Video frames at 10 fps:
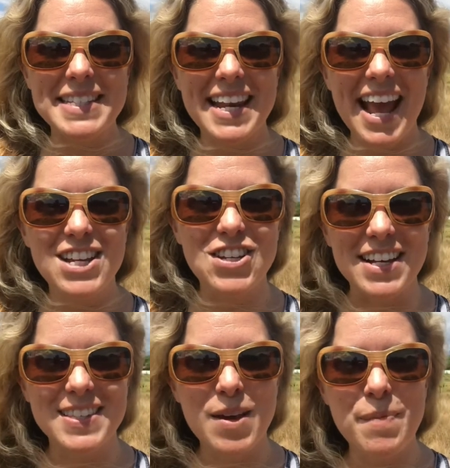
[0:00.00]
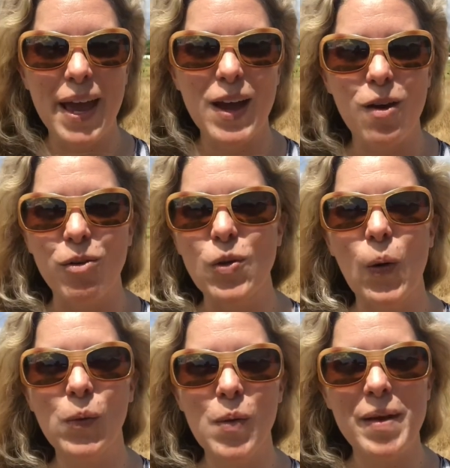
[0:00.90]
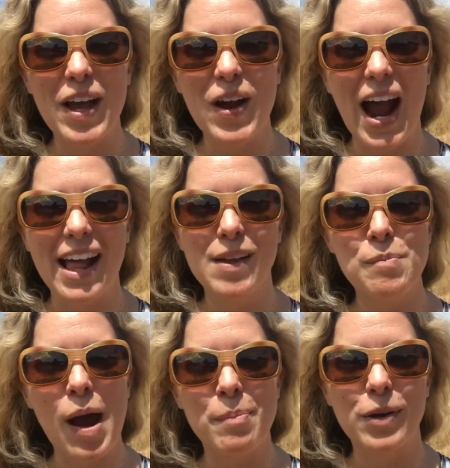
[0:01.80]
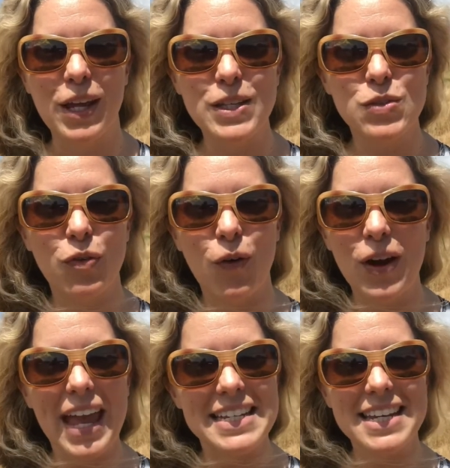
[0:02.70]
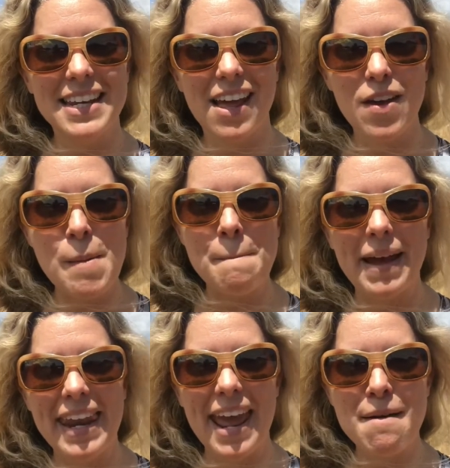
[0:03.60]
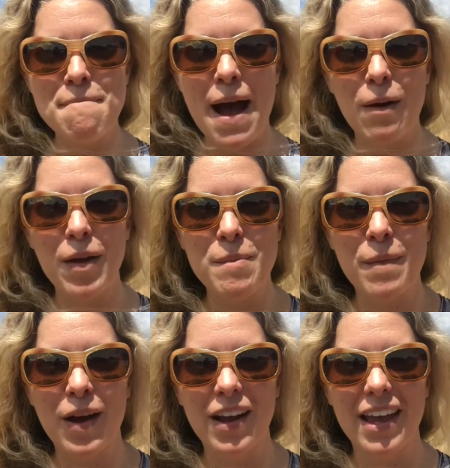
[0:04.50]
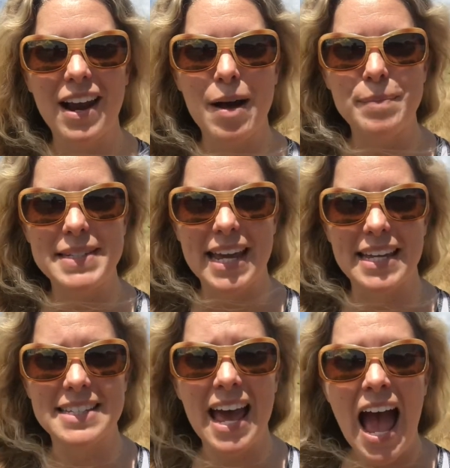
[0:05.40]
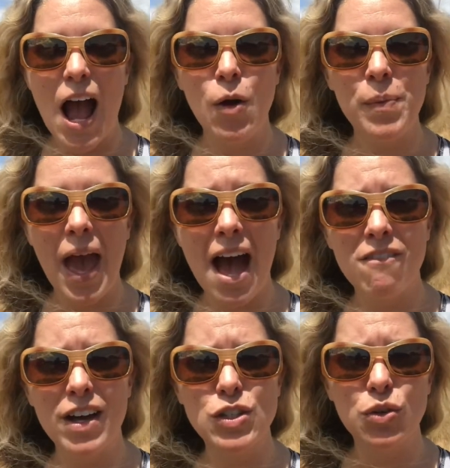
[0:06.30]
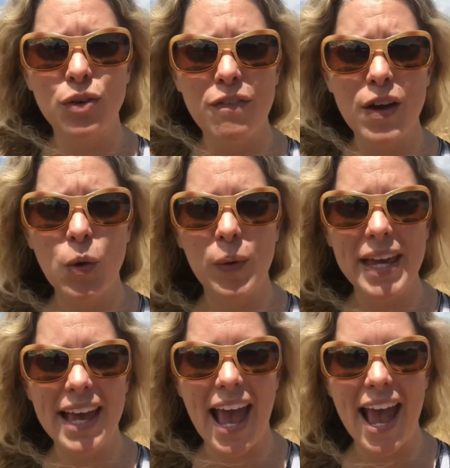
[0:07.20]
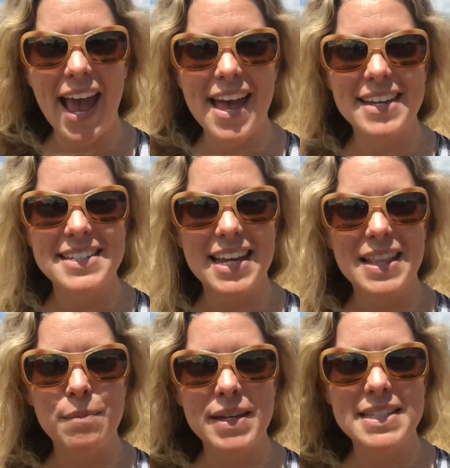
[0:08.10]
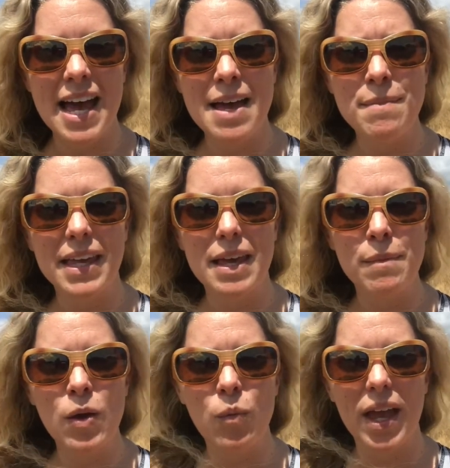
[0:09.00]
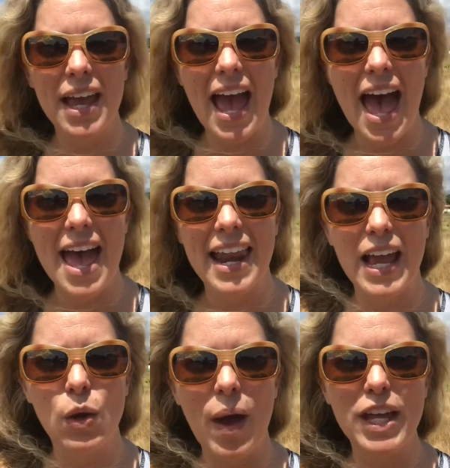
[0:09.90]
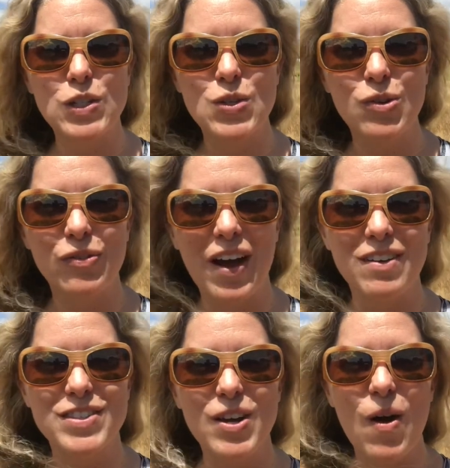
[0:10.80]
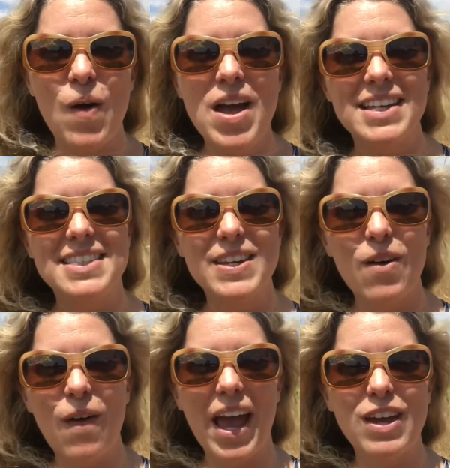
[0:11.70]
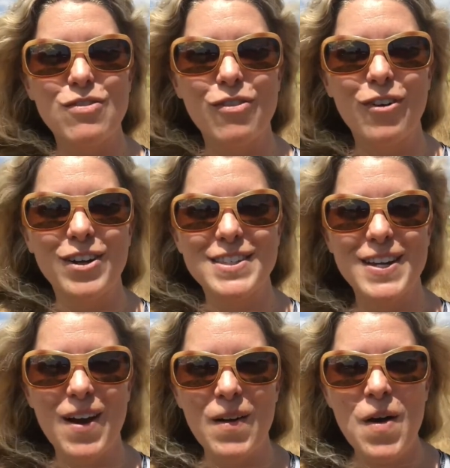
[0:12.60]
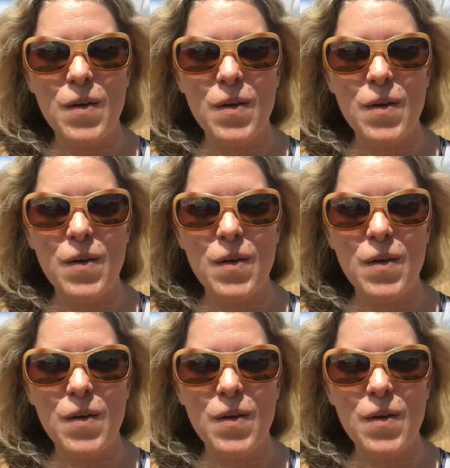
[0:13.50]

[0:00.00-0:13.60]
me today, Jessica Baker with Coldwell Banker Island Properties, for yet another Monday Maui market update. I hope you have a terrific week, and in the meantime, give me a ring at 808-250-0840